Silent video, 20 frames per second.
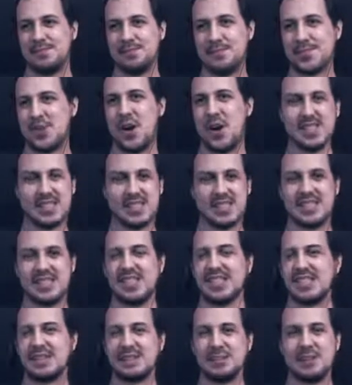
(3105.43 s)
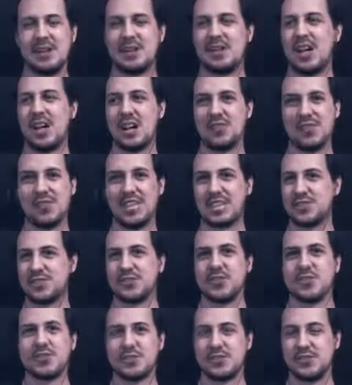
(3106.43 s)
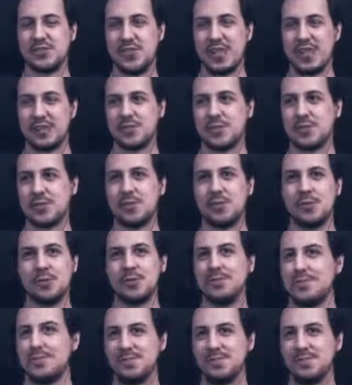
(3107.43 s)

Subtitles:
causes, a lot of electrical